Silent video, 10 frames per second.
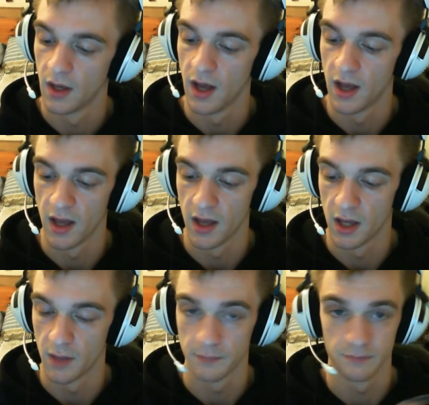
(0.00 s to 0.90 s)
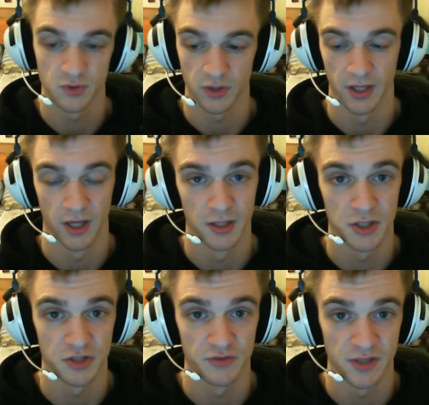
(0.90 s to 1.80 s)
Strike at an
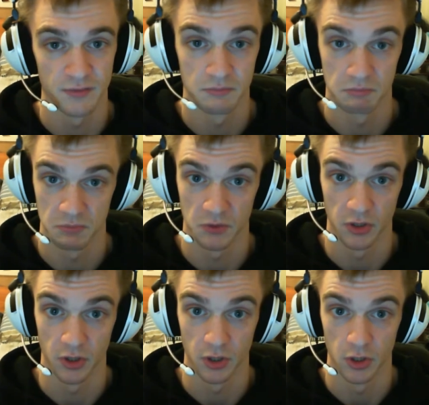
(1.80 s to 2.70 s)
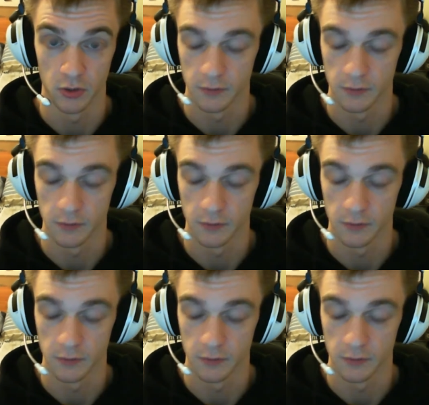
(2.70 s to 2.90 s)
initiative 7, gonna hurt.